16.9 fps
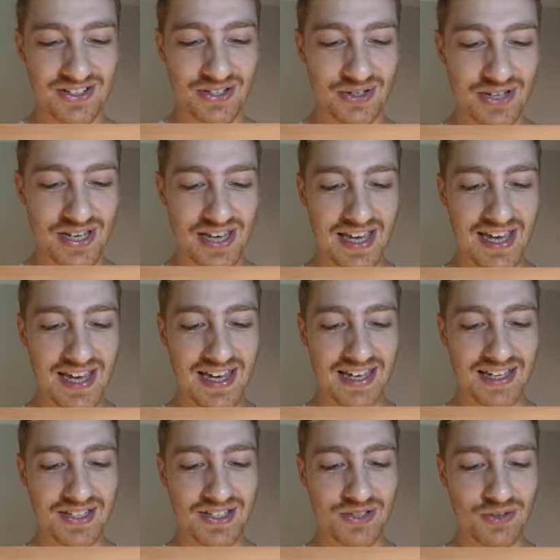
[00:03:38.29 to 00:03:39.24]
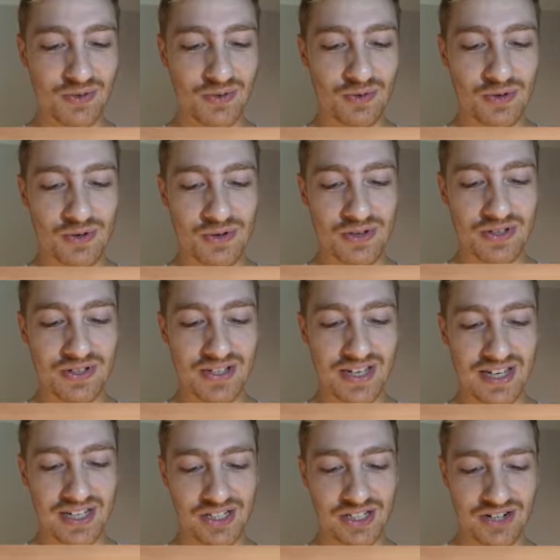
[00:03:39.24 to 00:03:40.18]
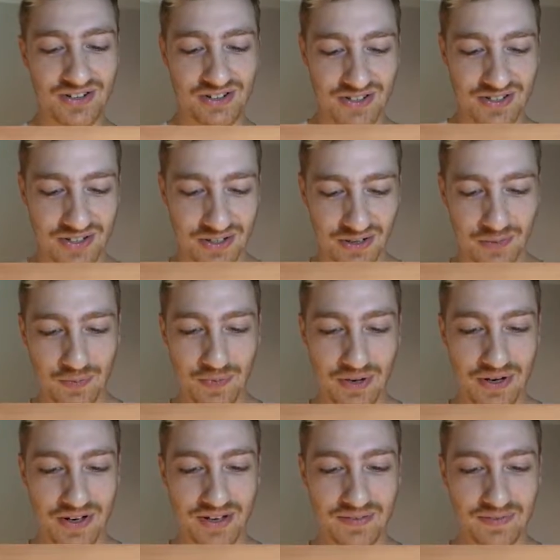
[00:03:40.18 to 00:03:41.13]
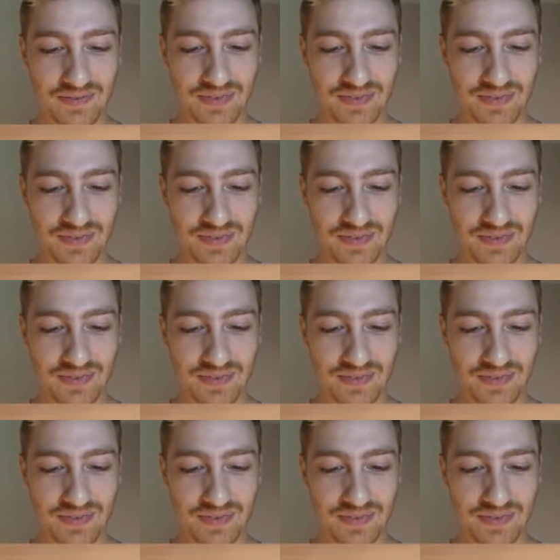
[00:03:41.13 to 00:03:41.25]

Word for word: Okay, so not a Charizard, but